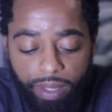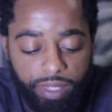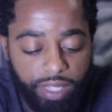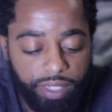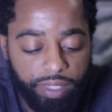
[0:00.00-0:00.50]

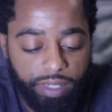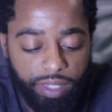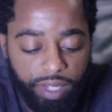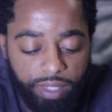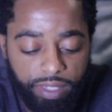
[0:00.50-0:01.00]
It says the
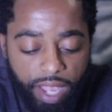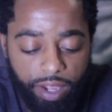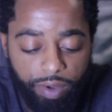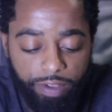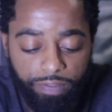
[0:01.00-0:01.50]
sun
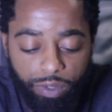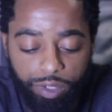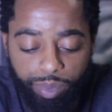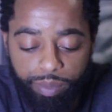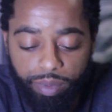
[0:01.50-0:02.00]
cycle
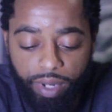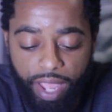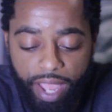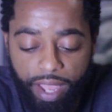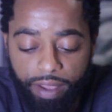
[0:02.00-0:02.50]
influenced people to
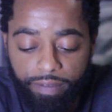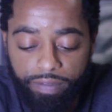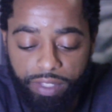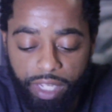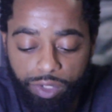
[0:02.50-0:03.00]

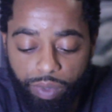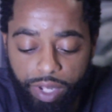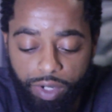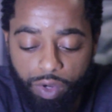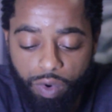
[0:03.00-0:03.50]
have sexual
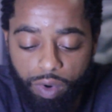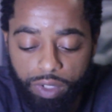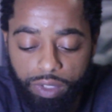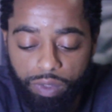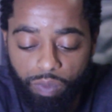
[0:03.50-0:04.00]

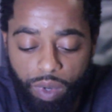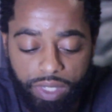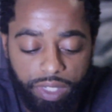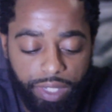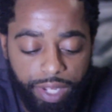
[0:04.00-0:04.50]
intercourse
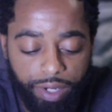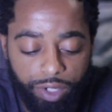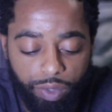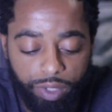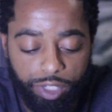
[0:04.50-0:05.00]
once a year
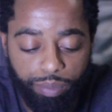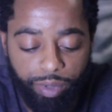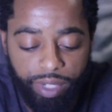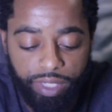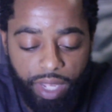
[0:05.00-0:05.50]
during the
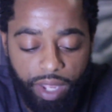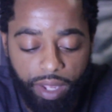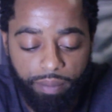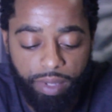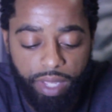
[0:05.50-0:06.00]

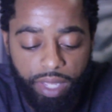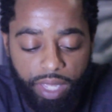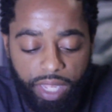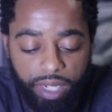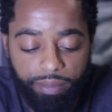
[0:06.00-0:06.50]
springtime
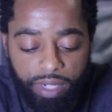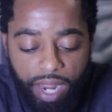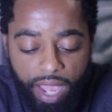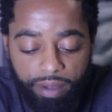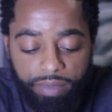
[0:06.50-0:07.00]
in
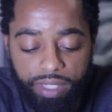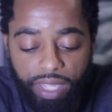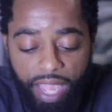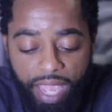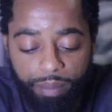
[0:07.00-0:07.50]

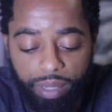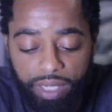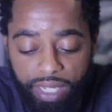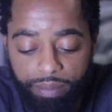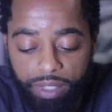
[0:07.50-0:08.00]
monogamous and
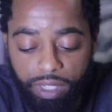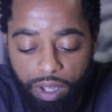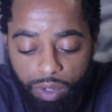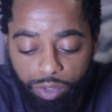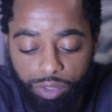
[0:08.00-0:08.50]
polygamous
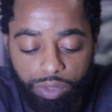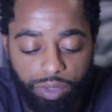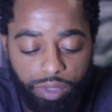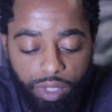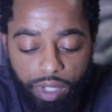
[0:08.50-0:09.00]

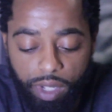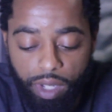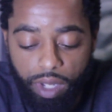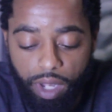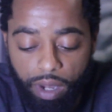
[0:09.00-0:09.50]
cultures.
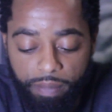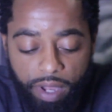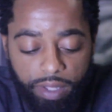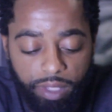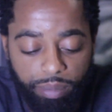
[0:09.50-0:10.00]

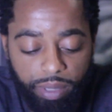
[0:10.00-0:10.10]
Among the